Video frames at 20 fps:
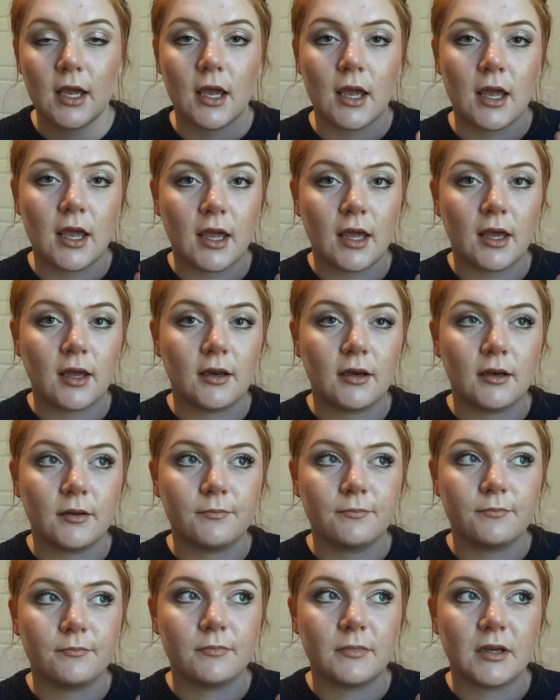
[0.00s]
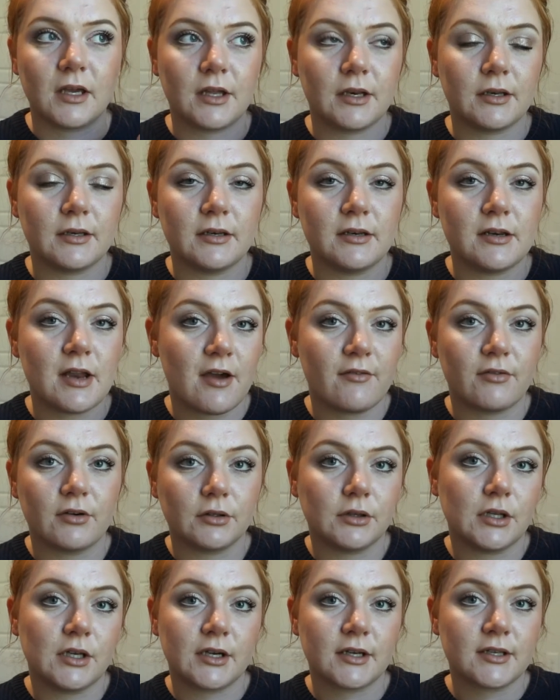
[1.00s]
and it never
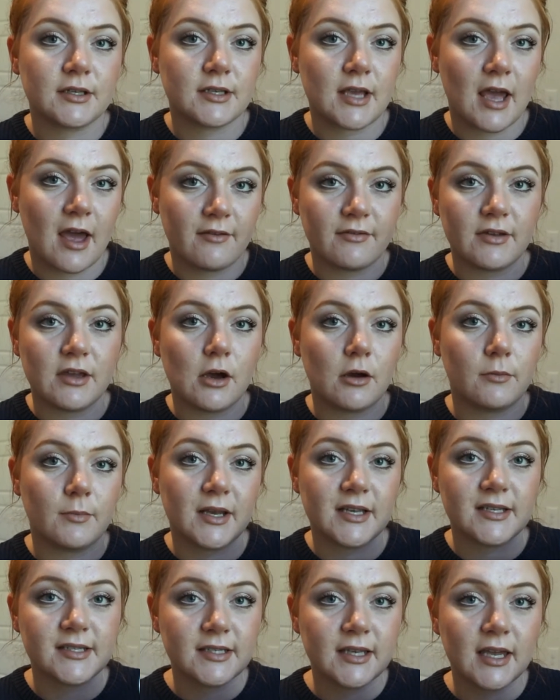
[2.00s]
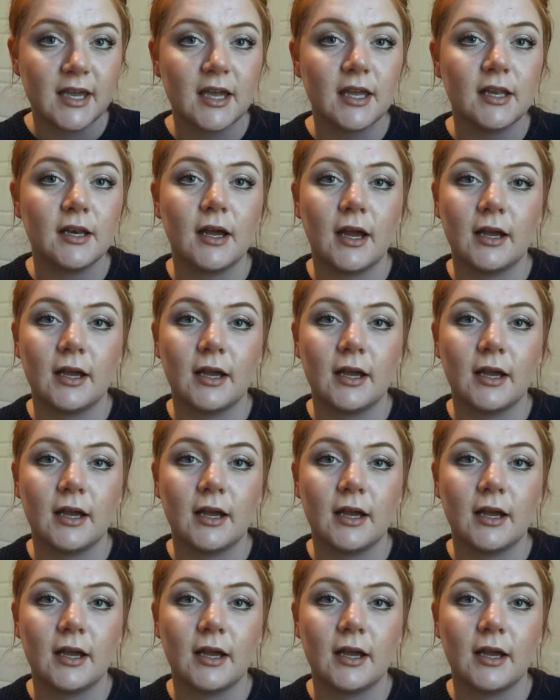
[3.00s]
looks heavy on my skin.